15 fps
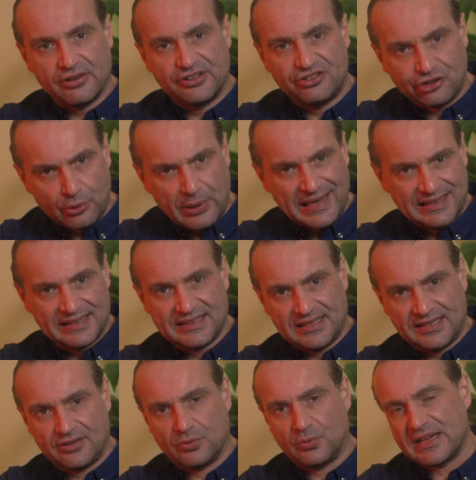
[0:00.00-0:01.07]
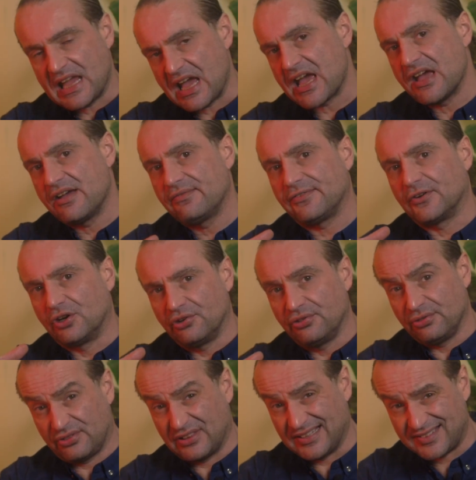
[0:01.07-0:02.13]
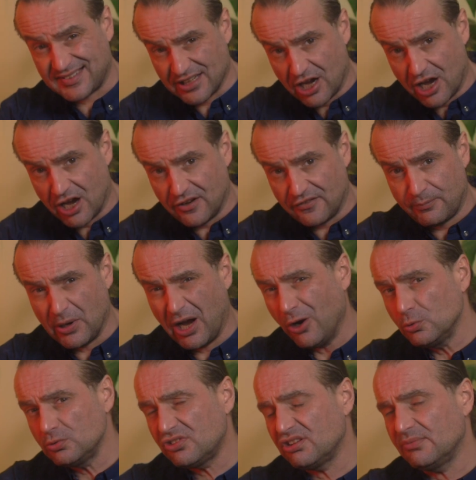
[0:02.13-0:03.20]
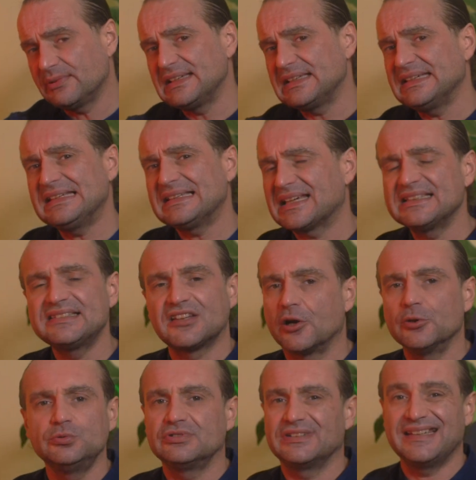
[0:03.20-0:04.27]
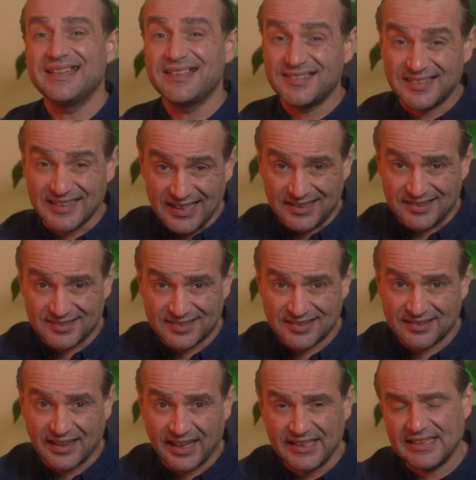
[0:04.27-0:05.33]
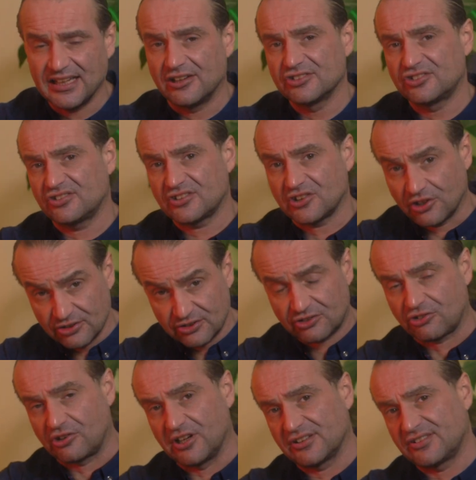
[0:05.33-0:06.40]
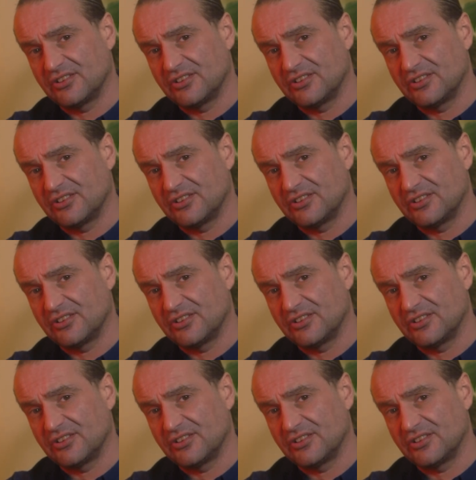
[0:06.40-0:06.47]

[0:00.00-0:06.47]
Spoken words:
the duality that we have on this earth, but ultimately they don't exist. They are just constructs